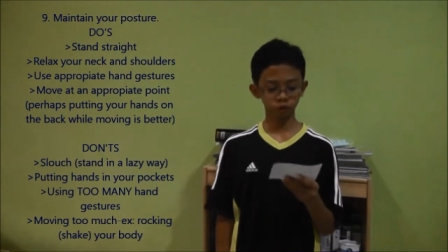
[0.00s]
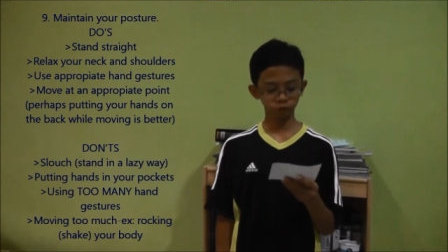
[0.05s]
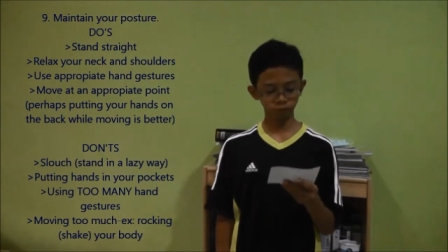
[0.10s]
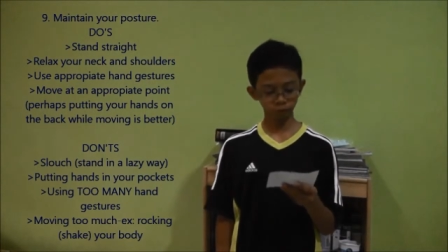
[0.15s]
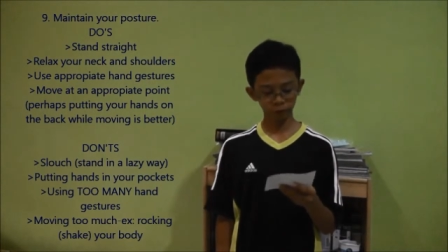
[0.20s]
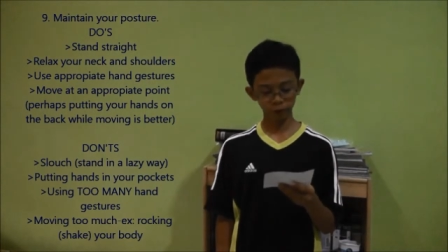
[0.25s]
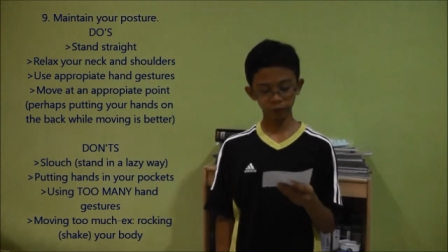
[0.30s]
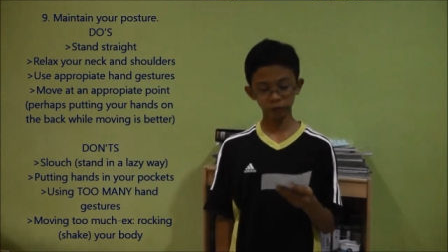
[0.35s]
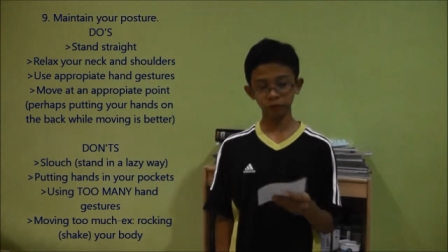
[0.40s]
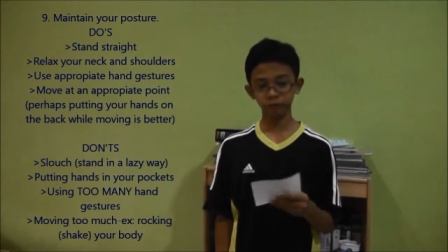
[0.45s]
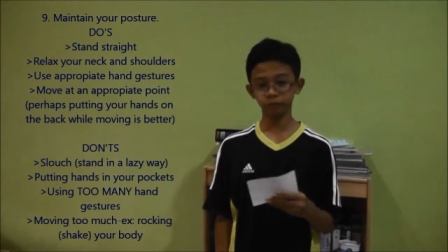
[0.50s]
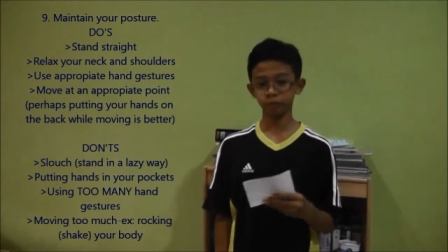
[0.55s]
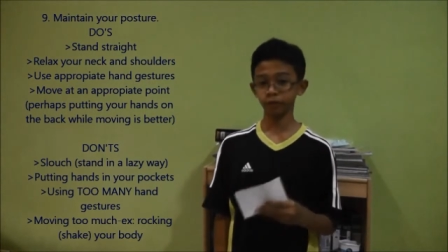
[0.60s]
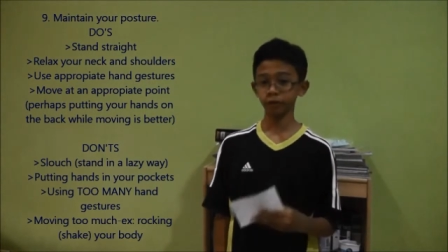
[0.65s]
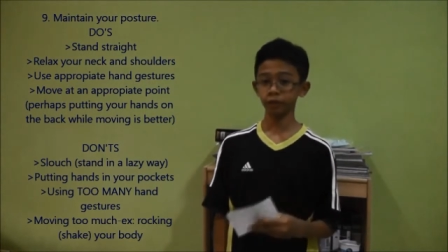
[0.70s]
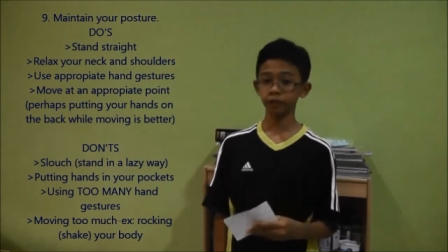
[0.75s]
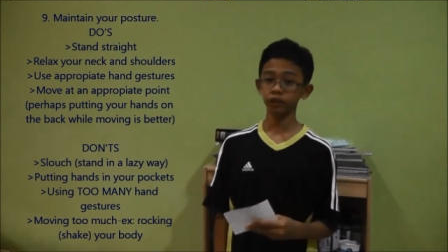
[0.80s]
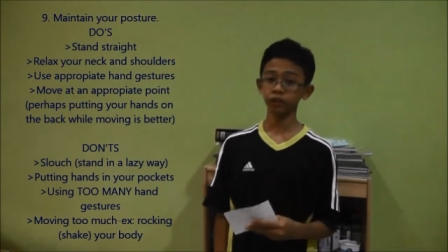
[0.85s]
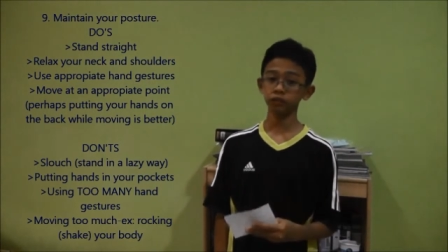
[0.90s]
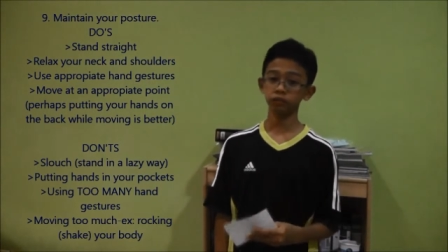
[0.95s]
very,
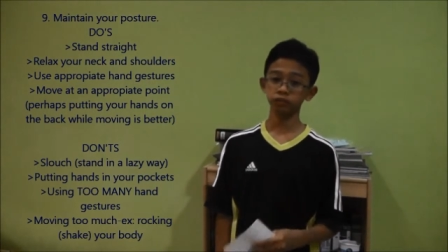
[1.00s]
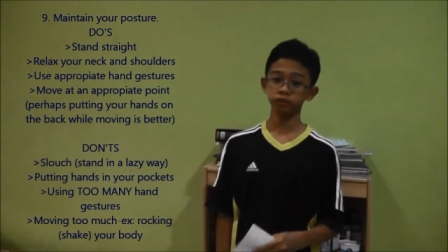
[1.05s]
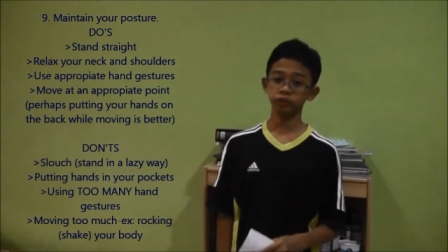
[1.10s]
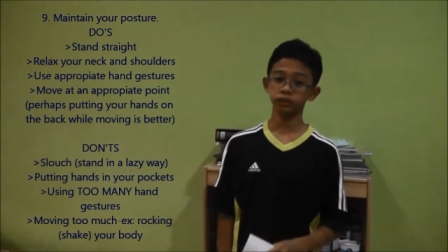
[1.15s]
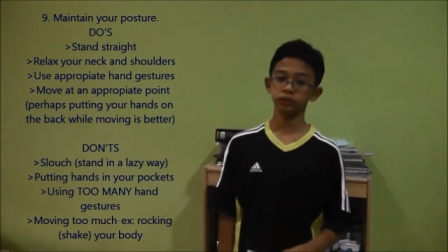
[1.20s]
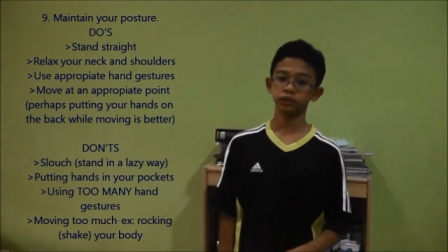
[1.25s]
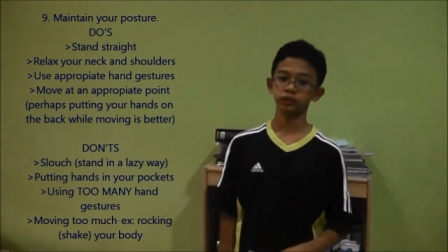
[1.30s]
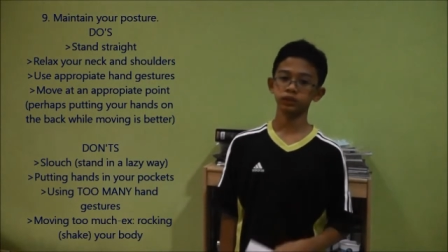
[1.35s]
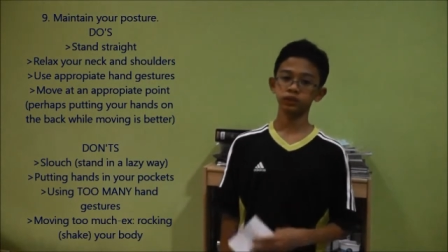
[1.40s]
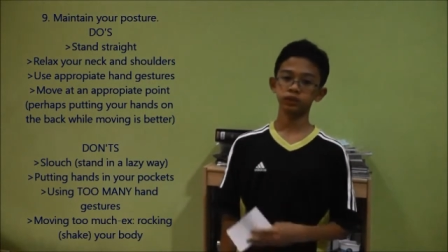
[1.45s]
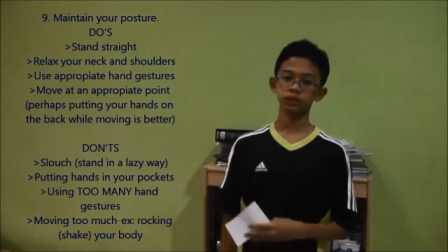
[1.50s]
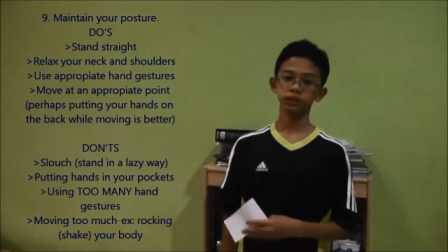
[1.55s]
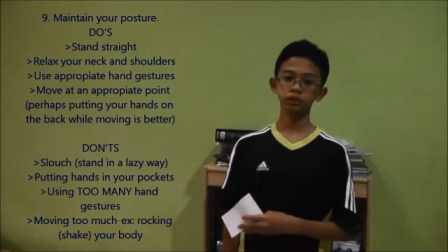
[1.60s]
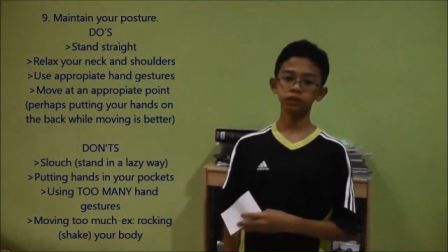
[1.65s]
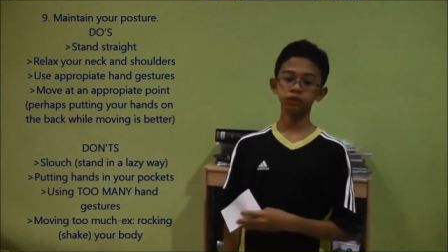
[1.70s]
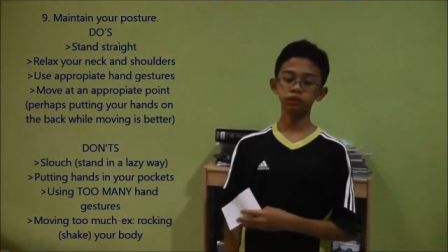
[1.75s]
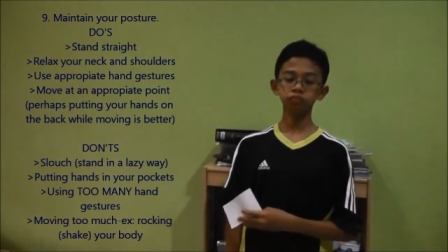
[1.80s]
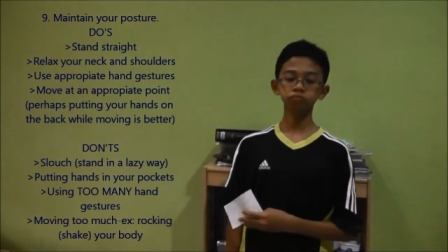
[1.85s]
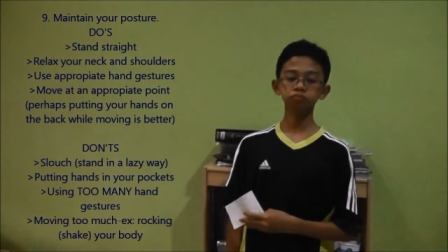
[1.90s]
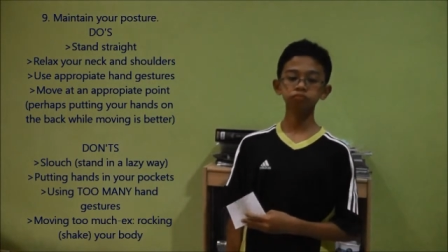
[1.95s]
very nervous.
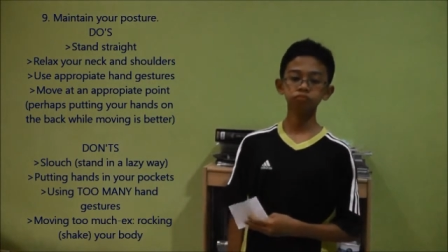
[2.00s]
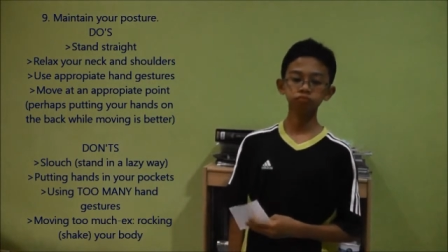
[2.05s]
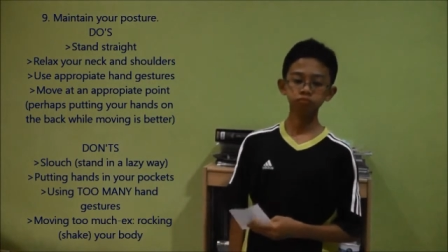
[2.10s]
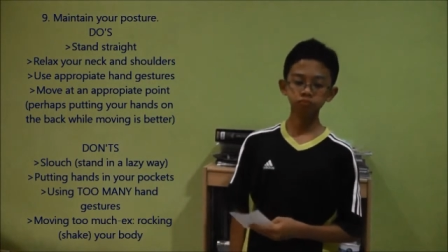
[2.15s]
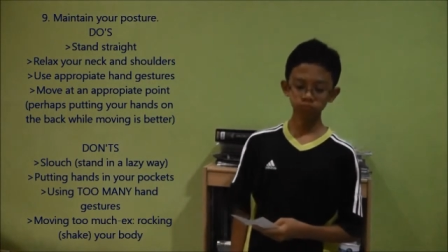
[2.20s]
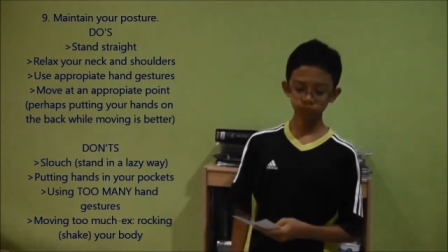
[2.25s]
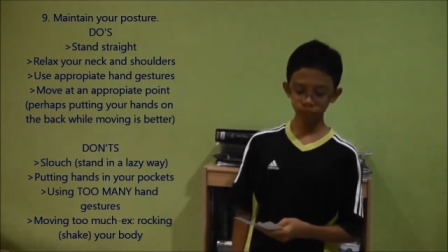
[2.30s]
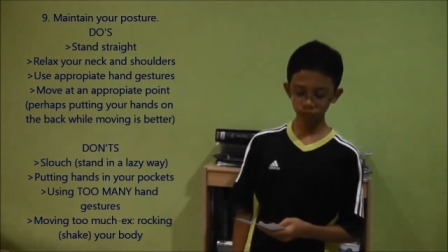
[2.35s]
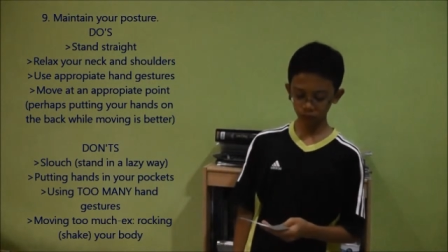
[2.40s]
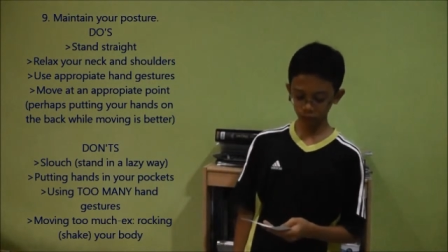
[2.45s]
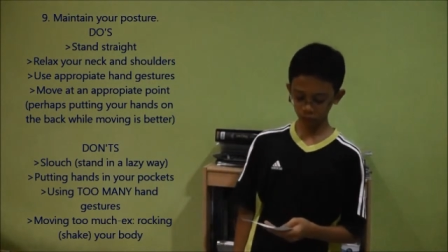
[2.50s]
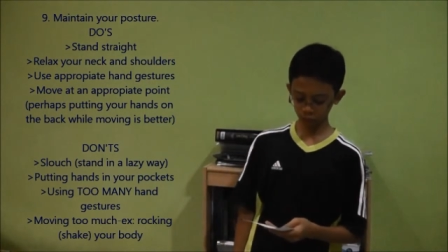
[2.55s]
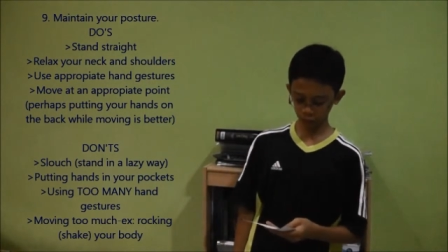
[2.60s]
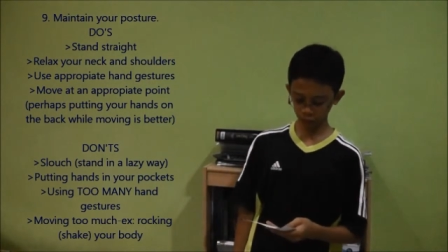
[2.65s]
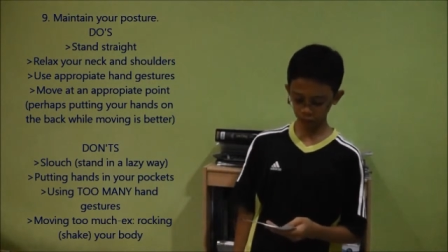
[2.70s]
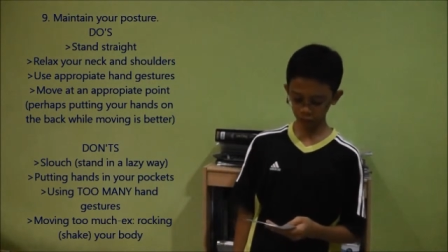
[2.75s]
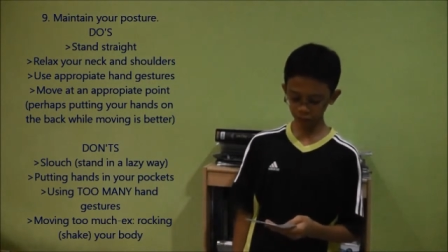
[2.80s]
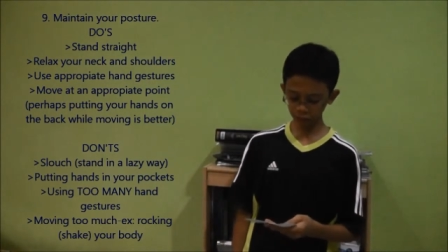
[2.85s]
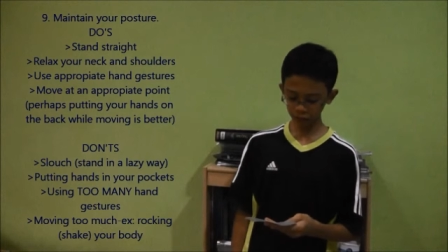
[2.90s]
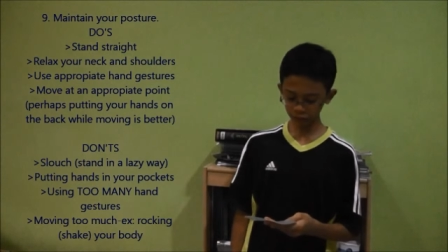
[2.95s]

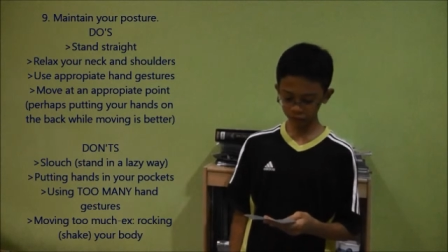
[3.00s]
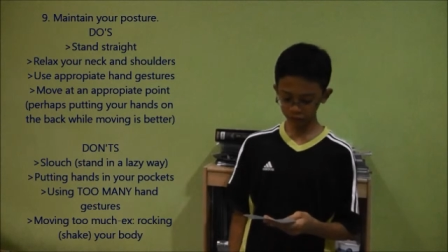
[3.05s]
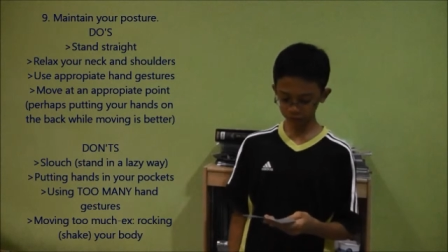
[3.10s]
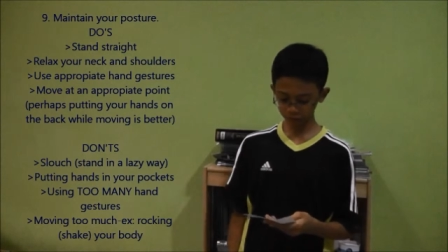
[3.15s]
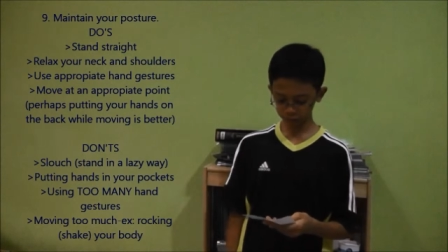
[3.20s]
Okay?